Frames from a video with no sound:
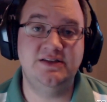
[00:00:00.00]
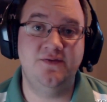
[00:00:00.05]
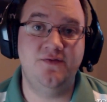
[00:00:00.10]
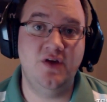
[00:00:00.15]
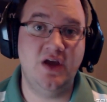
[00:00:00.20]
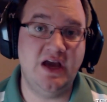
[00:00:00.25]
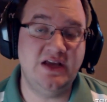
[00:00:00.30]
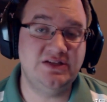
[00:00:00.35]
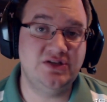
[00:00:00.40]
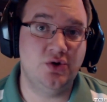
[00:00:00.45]
this.
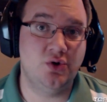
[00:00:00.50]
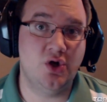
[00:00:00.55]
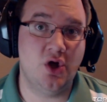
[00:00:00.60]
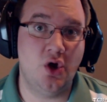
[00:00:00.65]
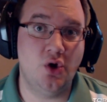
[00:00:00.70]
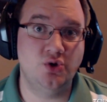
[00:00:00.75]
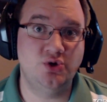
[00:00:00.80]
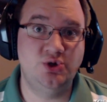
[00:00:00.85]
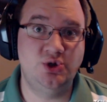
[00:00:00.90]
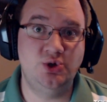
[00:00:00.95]
If you guys will
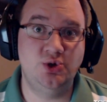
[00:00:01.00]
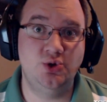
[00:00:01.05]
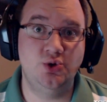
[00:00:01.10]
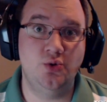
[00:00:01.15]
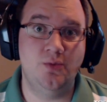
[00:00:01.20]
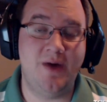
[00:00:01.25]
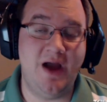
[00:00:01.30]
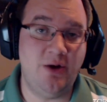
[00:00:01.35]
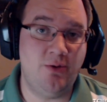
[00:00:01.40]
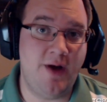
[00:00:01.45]
go
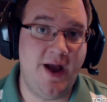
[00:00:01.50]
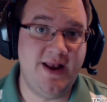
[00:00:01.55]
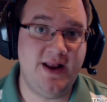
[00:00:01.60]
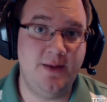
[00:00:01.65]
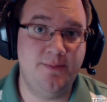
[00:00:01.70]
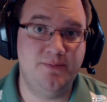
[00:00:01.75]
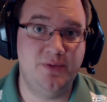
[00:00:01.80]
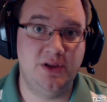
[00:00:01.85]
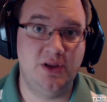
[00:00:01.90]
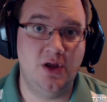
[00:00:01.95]
to my
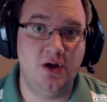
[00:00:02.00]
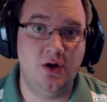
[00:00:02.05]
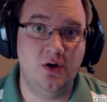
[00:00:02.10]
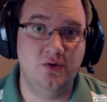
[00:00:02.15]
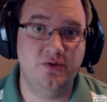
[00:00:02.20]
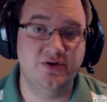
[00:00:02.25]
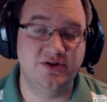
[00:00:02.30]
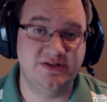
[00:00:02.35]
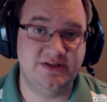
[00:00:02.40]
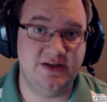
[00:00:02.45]
write-up
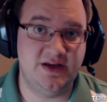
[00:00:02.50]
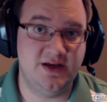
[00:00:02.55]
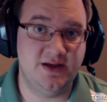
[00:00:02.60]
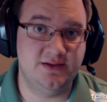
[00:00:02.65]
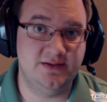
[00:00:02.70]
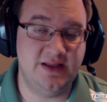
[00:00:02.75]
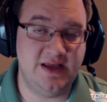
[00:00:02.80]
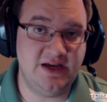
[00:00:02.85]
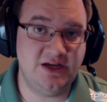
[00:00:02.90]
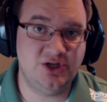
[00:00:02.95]
below, there's
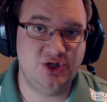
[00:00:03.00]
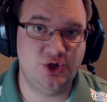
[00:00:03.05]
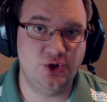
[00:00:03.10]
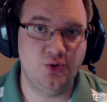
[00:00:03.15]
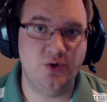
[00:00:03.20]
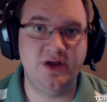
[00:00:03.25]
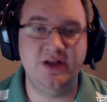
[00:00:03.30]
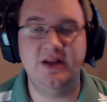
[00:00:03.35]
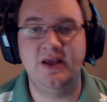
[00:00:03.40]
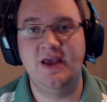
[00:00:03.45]
a link
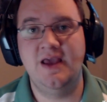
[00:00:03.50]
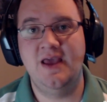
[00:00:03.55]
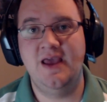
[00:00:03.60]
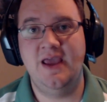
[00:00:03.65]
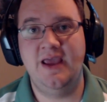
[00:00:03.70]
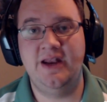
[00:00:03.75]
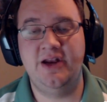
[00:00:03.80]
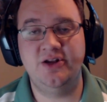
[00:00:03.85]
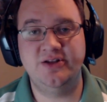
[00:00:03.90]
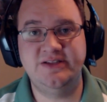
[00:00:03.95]
to it,
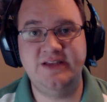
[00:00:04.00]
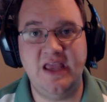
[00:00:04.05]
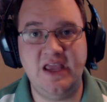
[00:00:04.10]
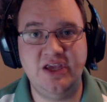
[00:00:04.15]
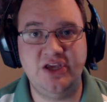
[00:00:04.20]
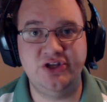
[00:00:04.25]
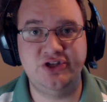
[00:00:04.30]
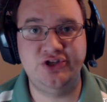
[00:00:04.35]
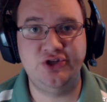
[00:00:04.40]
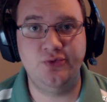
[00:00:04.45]
and it'll
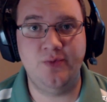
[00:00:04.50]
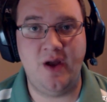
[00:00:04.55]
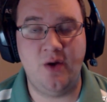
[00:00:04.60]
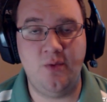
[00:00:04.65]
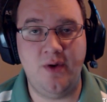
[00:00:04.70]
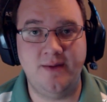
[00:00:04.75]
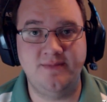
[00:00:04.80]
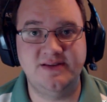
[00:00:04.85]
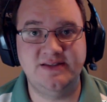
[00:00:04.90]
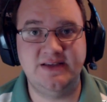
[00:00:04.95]
take you to my
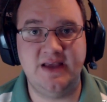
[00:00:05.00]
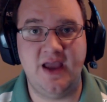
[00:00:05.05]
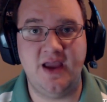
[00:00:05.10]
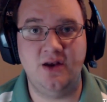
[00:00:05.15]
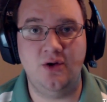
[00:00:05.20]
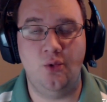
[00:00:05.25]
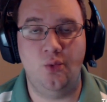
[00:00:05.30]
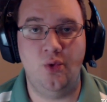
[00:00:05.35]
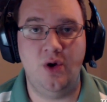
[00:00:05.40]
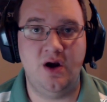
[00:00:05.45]

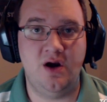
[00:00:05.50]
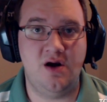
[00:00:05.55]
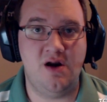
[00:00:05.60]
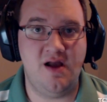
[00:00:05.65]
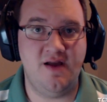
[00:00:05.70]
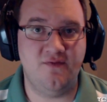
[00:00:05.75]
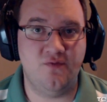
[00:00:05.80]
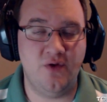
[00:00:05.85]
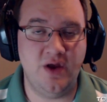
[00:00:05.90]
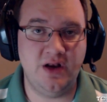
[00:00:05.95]
website
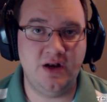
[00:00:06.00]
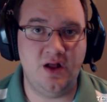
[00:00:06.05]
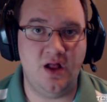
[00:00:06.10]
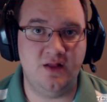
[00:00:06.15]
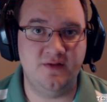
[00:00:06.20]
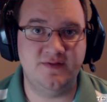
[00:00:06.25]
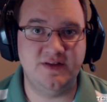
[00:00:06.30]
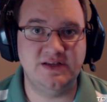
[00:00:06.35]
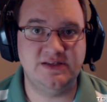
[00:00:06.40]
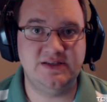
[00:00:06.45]
where I've written
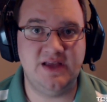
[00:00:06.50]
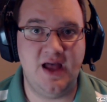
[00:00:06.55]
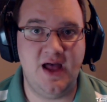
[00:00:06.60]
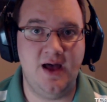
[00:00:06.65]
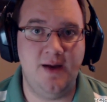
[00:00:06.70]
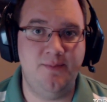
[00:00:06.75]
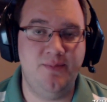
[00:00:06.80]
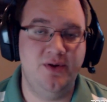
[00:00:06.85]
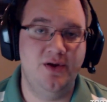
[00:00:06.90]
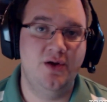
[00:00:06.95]
all of this
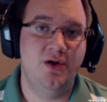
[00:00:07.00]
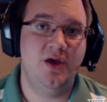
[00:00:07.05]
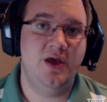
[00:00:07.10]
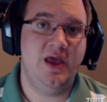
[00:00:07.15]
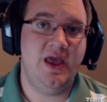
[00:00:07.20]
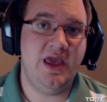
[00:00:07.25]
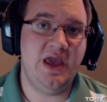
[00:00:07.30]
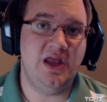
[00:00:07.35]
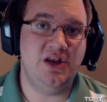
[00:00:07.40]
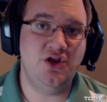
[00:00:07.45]
up,
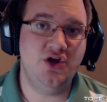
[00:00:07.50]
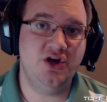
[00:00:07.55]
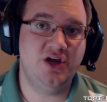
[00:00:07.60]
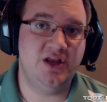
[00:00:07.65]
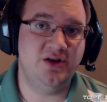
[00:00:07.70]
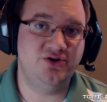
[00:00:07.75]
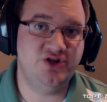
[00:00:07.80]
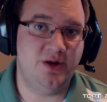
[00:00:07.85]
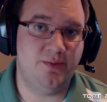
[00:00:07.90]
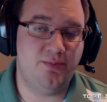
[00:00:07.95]
and you
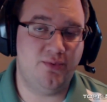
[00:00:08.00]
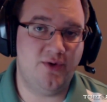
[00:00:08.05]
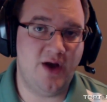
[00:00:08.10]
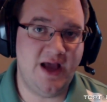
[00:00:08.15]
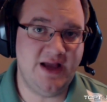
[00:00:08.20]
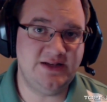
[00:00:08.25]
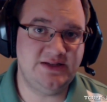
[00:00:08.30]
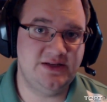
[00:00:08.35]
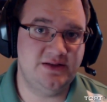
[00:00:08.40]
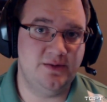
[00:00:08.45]
can jump
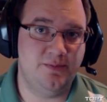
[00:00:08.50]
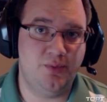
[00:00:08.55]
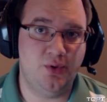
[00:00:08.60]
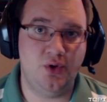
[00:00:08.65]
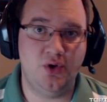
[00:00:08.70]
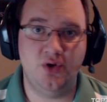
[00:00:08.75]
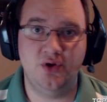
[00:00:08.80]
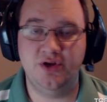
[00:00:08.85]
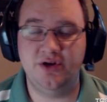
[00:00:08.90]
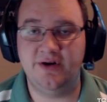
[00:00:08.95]
right to the
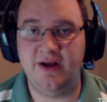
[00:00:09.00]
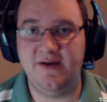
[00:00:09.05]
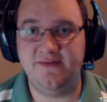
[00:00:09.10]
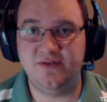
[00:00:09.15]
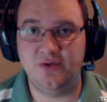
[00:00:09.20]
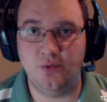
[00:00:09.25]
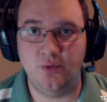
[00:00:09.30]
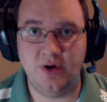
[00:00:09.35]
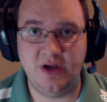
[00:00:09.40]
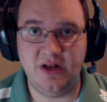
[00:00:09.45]
poll. You don't
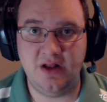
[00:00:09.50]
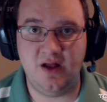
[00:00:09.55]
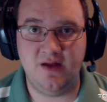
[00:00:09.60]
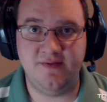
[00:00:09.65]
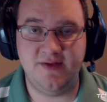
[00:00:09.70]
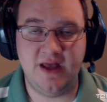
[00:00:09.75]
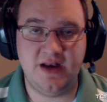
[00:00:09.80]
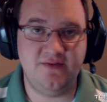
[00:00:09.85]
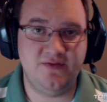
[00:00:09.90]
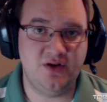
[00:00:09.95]
have to read
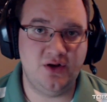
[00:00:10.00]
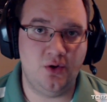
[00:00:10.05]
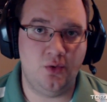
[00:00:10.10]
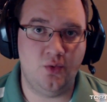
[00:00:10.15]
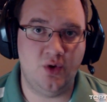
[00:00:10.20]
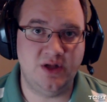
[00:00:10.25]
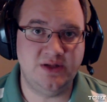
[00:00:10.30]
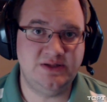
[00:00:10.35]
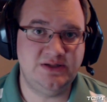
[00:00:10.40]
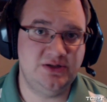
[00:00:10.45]
all that if you
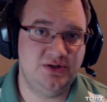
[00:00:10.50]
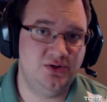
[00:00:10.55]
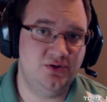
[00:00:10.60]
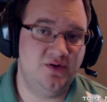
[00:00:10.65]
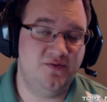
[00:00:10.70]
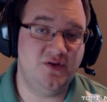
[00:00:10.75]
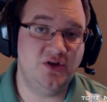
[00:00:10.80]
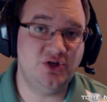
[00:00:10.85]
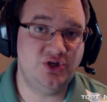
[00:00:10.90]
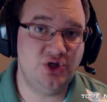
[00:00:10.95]
don't want
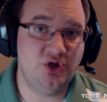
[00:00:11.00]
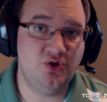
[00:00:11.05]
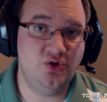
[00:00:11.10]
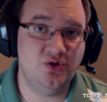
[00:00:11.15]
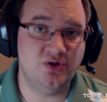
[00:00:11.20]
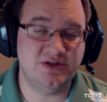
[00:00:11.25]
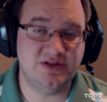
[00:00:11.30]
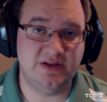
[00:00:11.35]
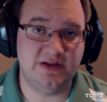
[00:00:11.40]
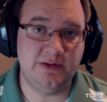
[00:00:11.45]
to. If you
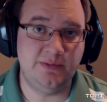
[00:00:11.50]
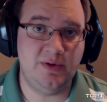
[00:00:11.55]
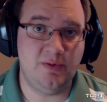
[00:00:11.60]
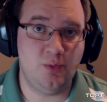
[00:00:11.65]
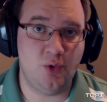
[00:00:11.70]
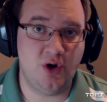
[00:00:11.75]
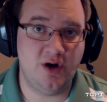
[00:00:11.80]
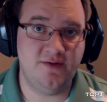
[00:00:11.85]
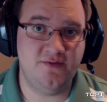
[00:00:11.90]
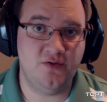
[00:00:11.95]
do, there's a little
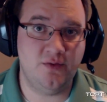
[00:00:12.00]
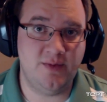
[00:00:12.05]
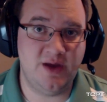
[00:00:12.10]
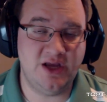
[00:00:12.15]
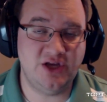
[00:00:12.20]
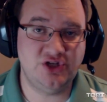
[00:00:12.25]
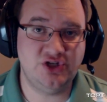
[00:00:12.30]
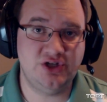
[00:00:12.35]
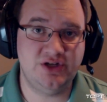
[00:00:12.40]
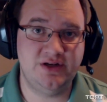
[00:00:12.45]
bit more
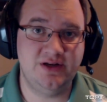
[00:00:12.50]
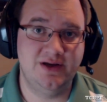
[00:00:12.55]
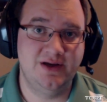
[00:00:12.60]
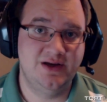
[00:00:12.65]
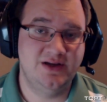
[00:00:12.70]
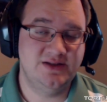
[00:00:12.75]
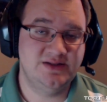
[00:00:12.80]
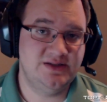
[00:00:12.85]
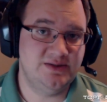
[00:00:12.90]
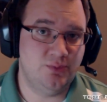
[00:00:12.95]
information,
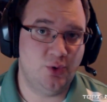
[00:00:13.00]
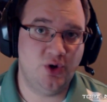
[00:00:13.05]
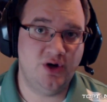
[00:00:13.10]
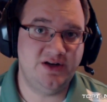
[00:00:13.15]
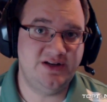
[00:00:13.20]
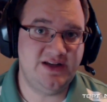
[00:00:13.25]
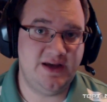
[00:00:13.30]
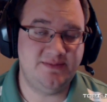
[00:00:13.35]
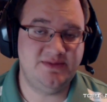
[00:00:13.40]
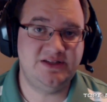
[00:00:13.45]
some
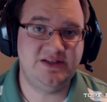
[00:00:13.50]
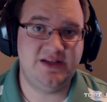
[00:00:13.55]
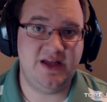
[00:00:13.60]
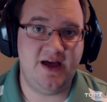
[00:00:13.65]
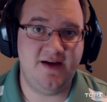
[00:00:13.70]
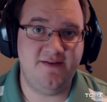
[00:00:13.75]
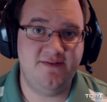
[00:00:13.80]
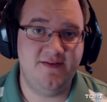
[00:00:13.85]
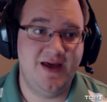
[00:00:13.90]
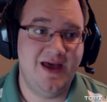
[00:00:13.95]
more in-depth
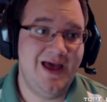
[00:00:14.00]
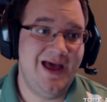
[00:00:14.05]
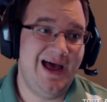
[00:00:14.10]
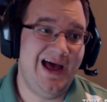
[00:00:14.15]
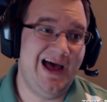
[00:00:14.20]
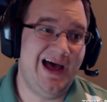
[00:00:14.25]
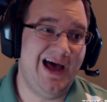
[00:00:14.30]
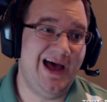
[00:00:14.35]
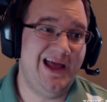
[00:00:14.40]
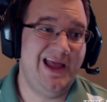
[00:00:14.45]
stuff.
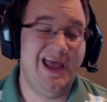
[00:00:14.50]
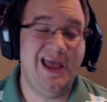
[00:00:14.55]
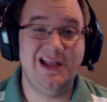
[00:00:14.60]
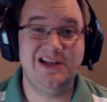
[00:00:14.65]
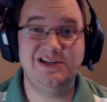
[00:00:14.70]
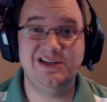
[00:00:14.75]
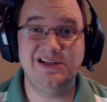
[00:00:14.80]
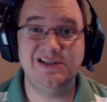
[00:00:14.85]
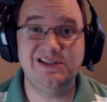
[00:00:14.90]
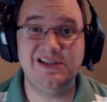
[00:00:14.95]

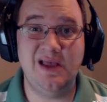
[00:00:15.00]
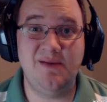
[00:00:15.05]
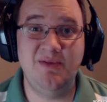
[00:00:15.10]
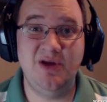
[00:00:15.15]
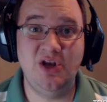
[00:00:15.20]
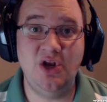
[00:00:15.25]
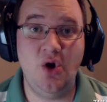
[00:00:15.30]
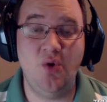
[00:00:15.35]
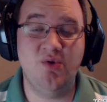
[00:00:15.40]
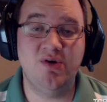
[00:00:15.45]
And just let
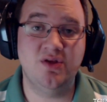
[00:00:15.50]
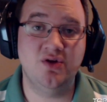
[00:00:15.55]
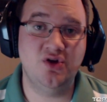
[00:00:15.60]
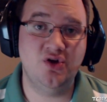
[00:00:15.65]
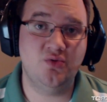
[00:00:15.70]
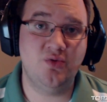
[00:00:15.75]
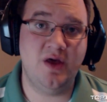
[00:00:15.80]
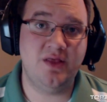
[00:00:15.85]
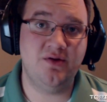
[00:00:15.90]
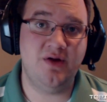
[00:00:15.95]
me know whether
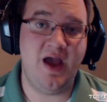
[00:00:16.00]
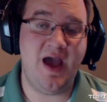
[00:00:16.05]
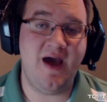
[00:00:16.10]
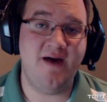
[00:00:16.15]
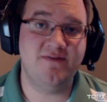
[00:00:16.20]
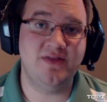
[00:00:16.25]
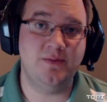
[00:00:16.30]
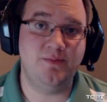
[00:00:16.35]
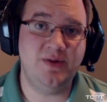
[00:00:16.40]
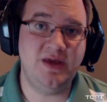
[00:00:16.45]
you'd rather
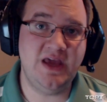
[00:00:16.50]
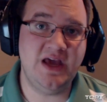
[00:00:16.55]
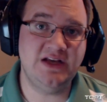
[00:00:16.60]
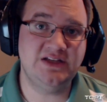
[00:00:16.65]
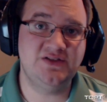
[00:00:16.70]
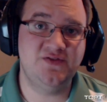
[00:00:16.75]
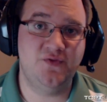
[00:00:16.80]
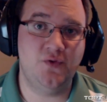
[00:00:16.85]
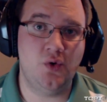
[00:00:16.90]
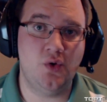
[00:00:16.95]
have the
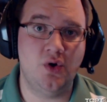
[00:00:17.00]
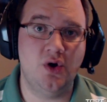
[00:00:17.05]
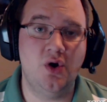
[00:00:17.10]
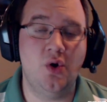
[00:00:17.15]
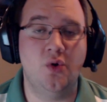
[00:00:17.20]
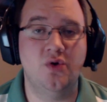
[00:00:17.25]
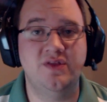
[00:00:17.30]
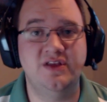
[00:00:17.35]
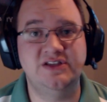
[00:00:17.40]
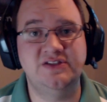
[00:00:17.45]

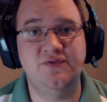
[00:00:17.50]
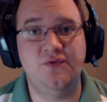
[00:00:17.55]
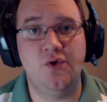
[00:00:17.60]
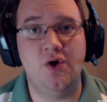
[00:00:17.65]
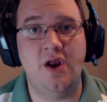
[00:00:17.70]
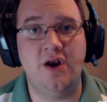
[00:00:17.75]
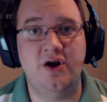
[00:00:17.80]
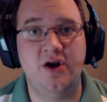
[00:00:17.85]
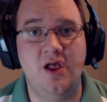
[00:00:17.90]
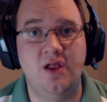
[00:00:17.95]
PS4 or this
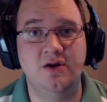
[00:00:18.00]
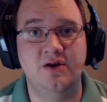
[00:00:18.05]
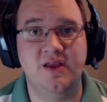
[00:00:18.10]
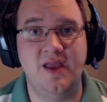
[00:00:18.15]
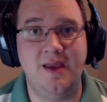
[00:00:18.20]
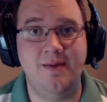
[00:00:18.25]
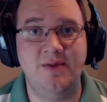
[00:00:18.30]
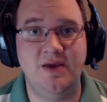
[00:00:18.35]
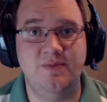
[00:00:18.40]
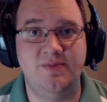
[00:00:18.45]

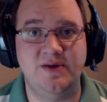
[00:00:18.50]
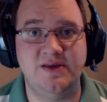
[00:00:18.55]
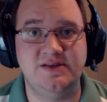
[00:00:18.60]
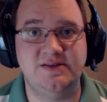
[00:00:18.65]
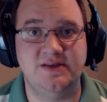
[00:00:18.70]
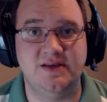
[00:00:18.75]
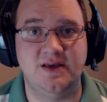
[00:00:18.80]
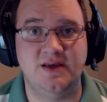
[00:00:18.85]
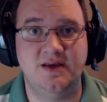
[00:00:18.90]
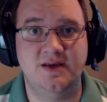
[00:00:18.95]
$400 gaming
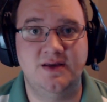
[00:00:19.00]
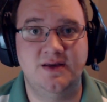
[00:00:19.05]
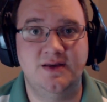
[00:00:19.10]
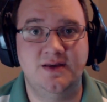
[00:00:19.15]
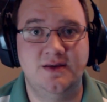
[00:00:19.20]
PC.